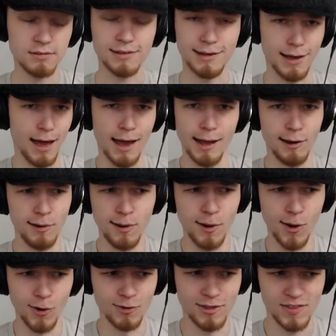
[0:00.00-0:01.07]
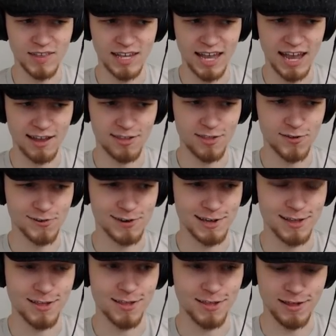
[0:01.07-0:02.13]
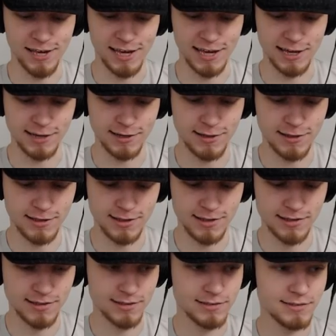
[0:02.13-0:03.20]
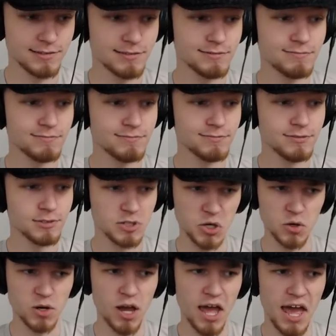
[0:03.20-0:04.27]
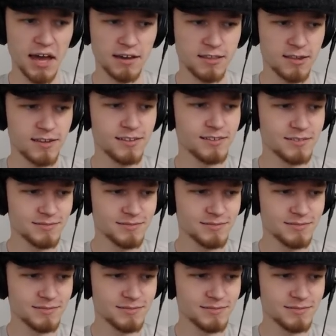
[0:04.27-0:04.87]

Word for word: I know that the answer is six. Correct!